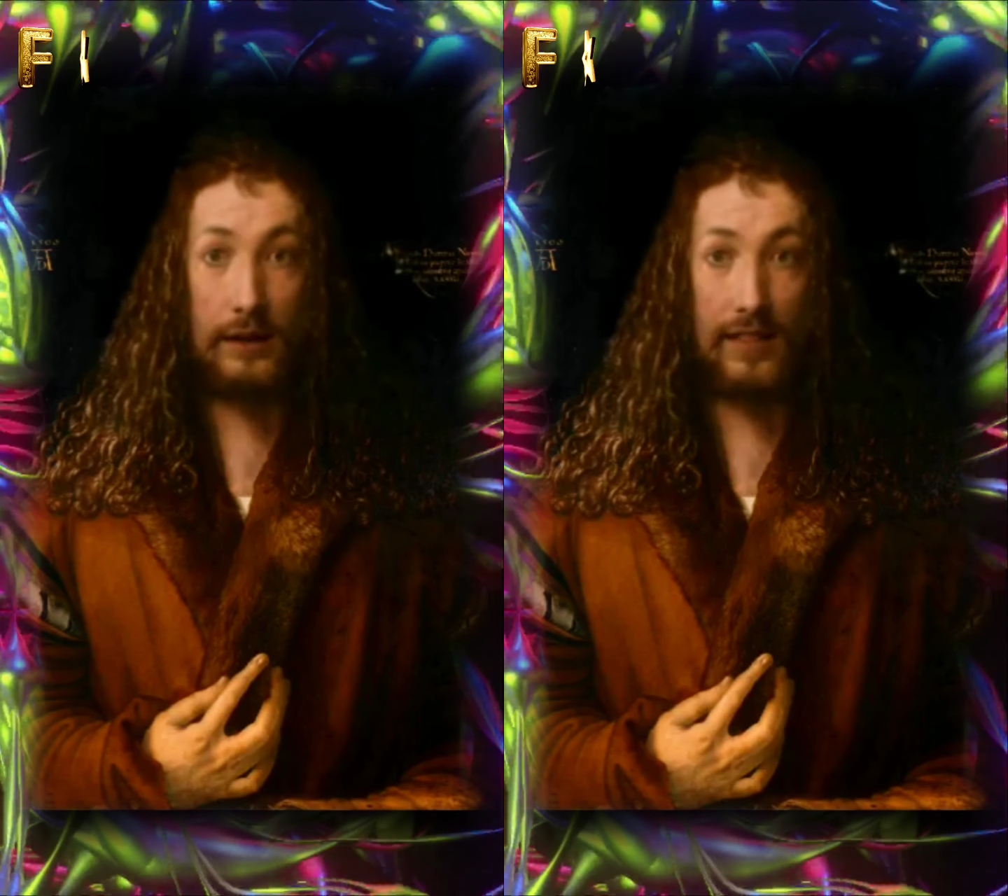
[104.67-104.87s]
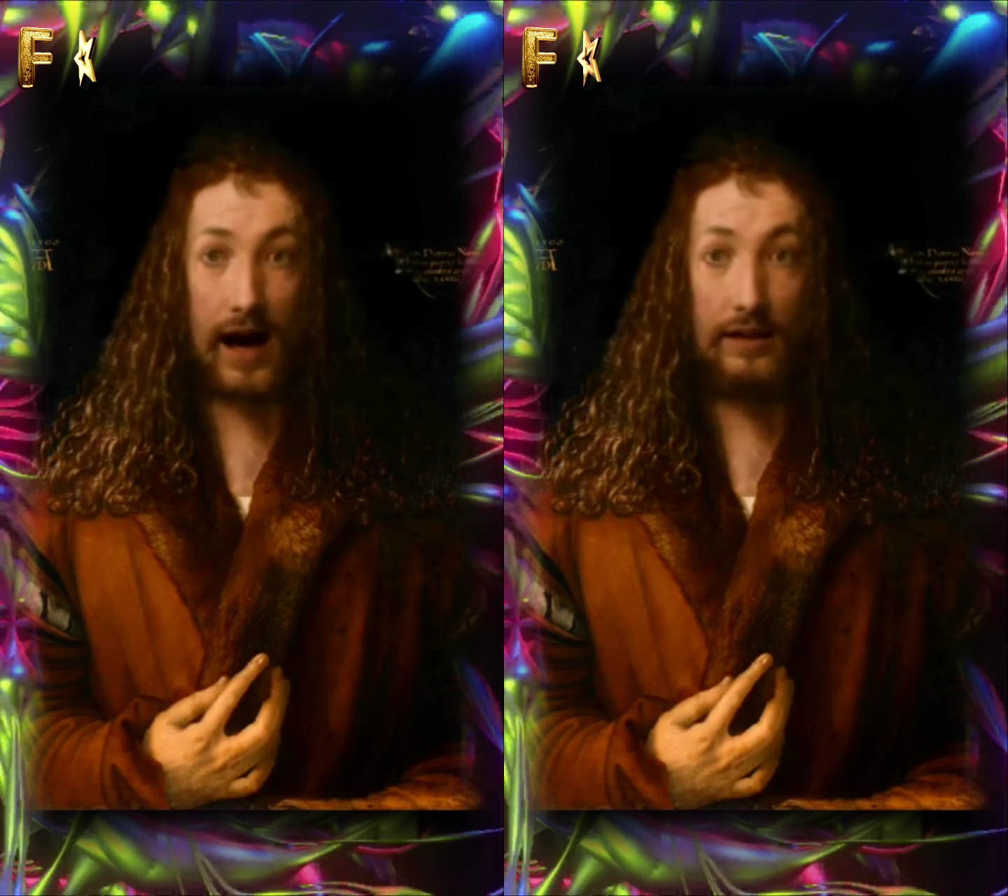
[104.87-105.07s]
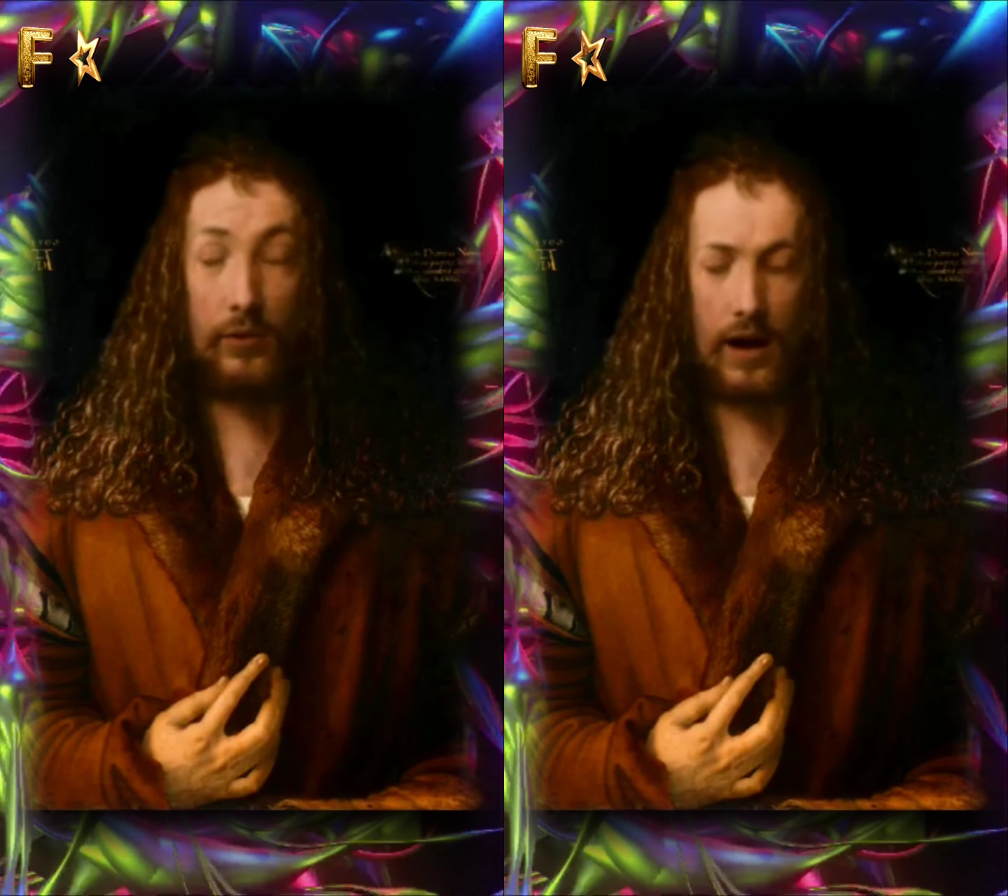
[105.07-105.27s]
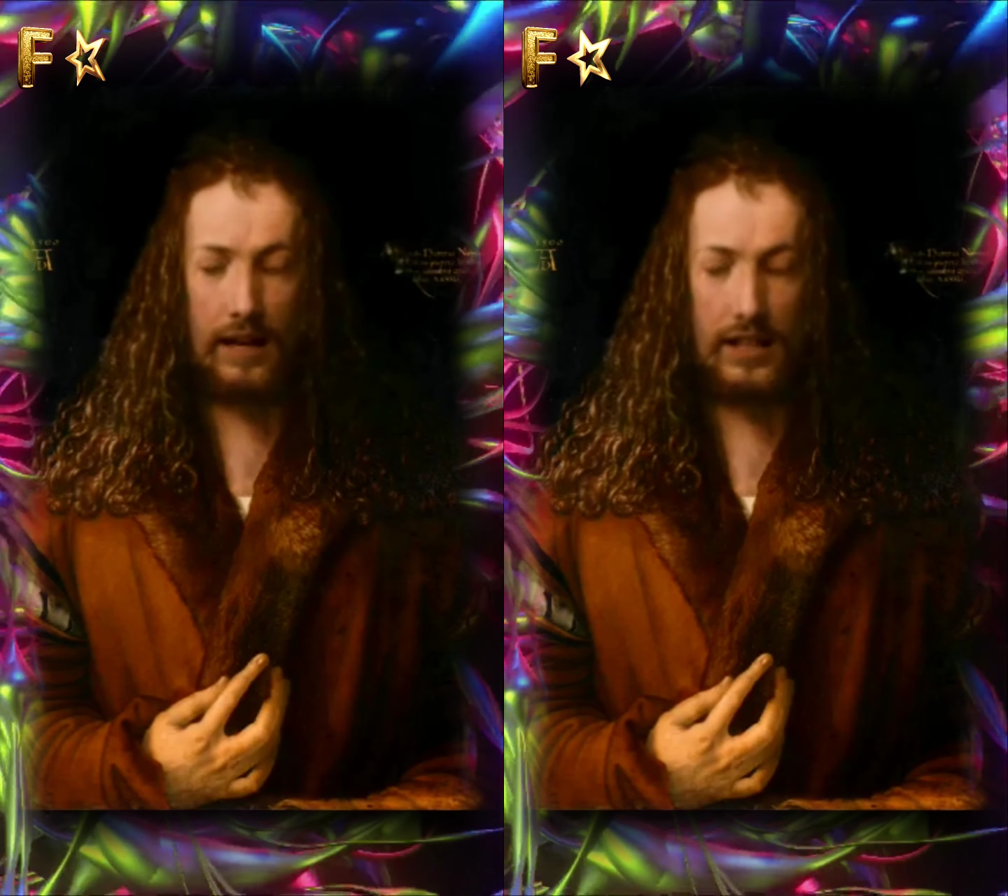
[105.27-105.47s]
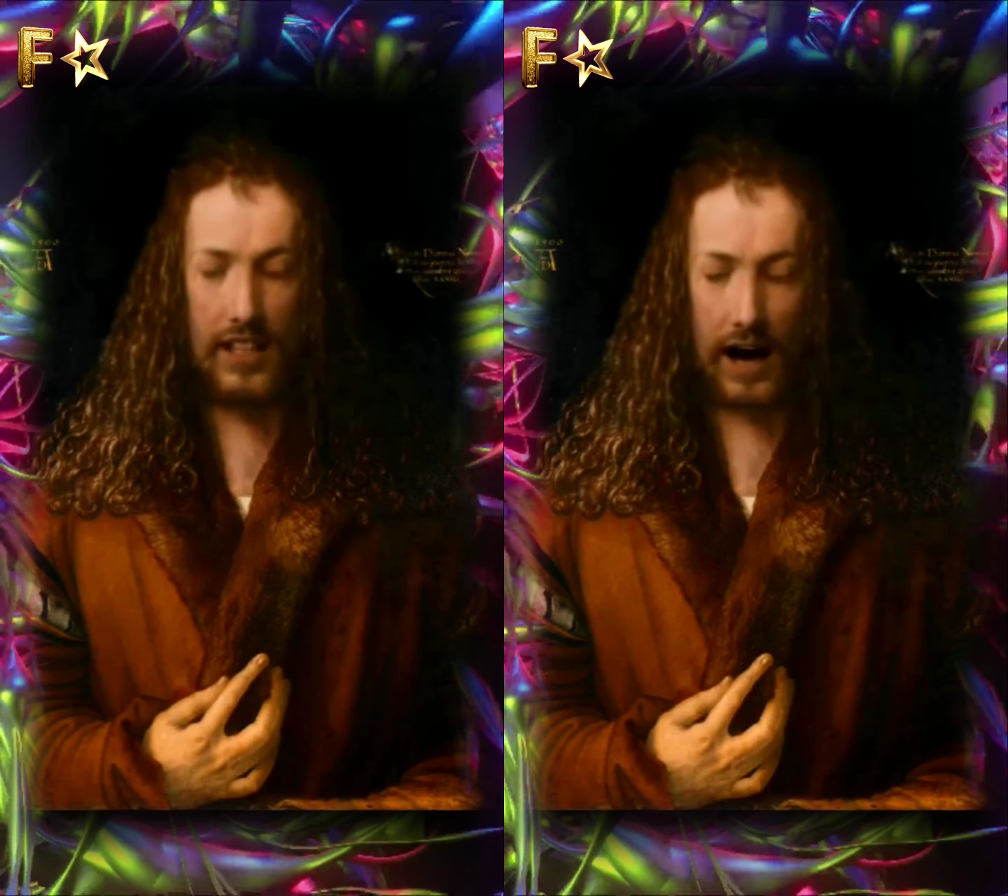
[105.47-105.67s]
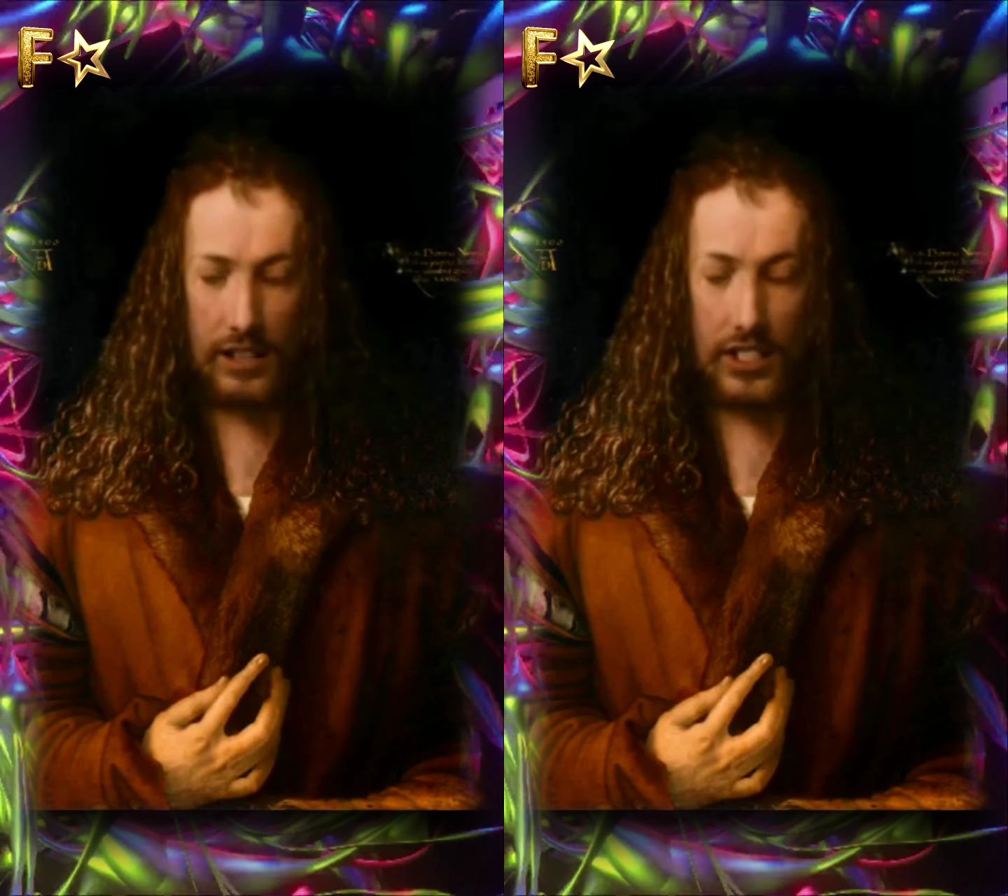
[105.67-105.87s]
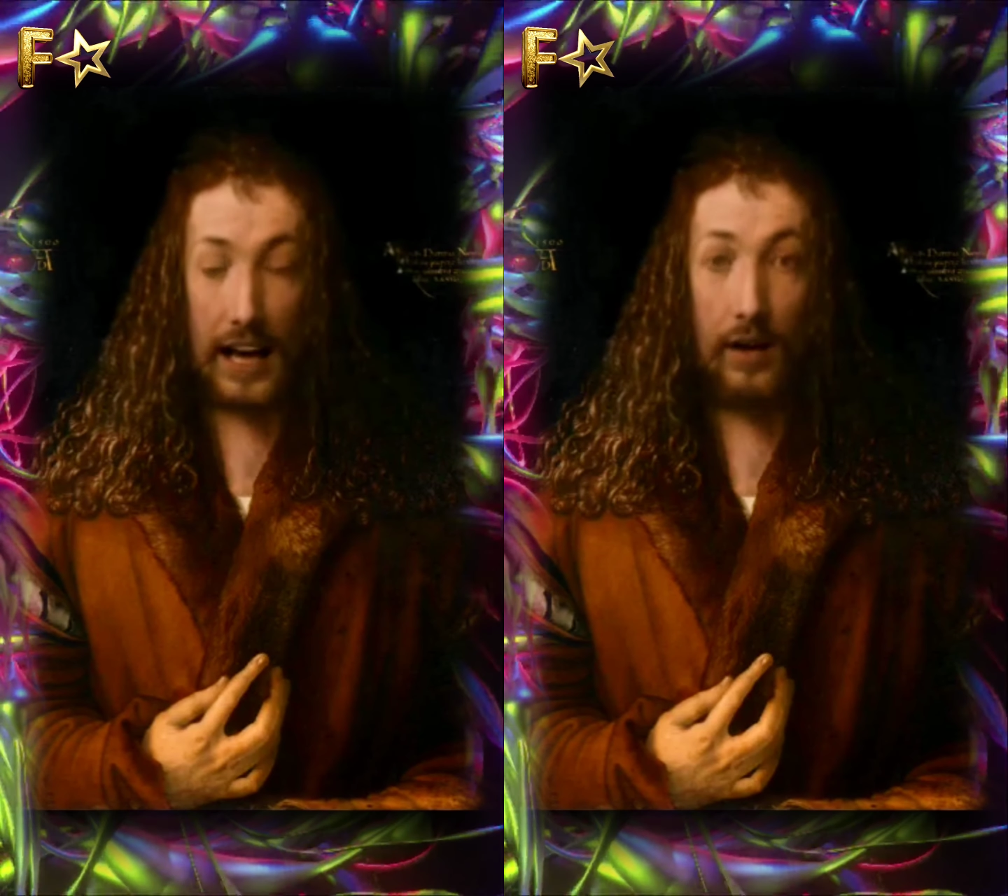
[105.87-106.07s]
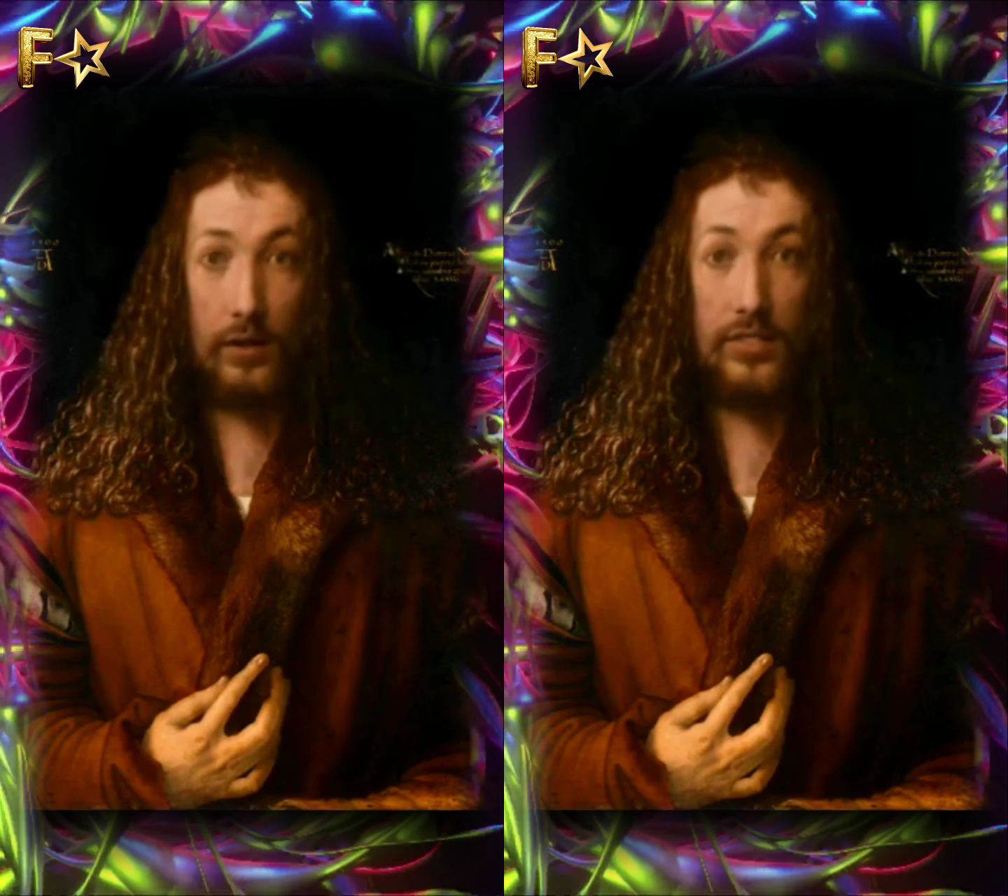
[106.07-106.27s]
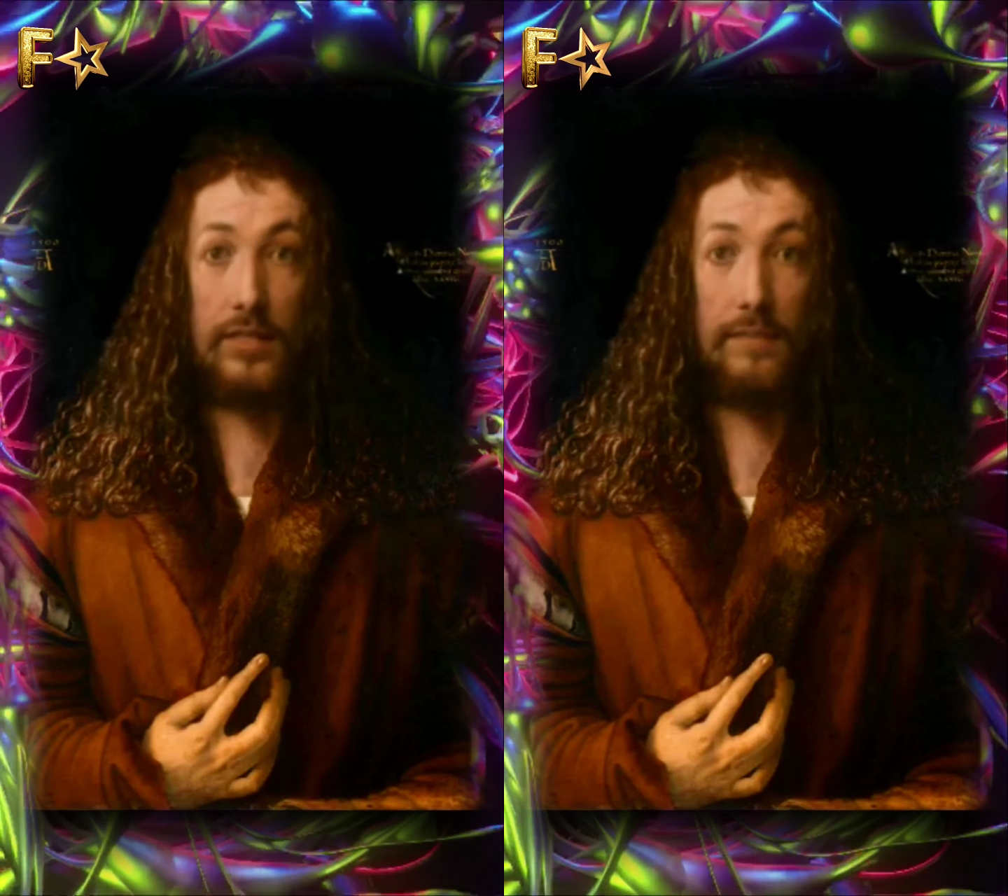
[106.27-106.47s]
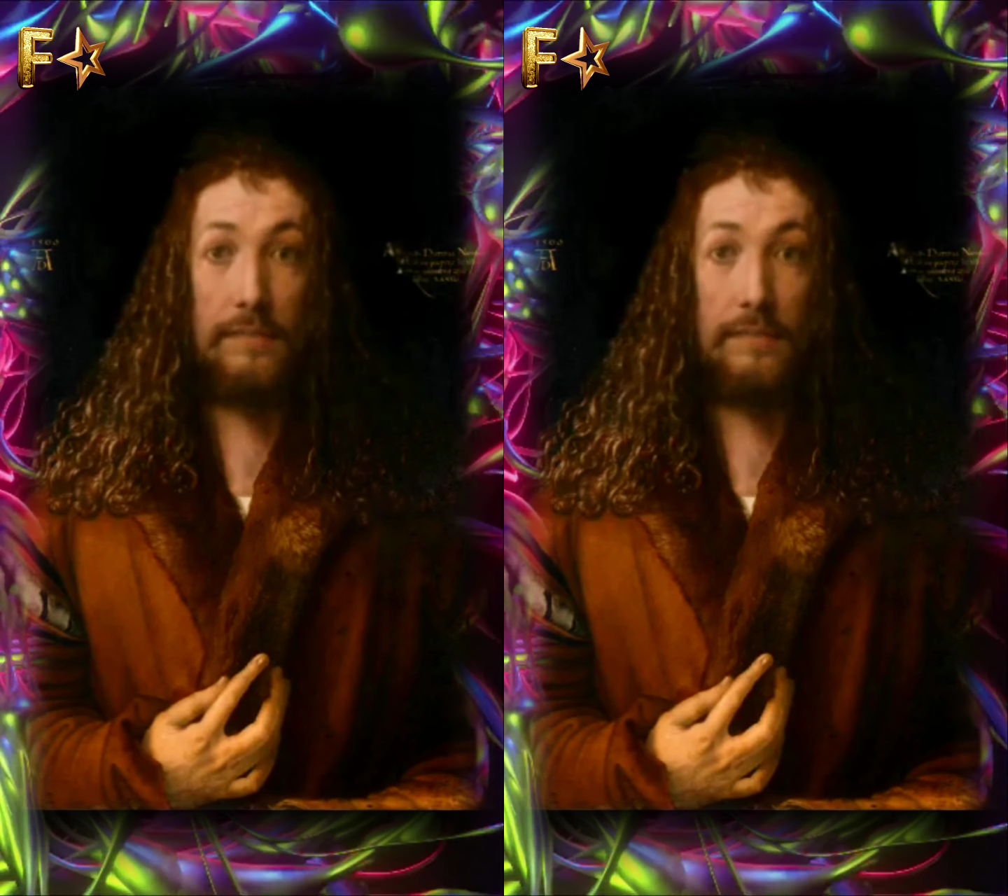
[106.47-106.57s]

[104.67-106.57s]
and documented his high standards.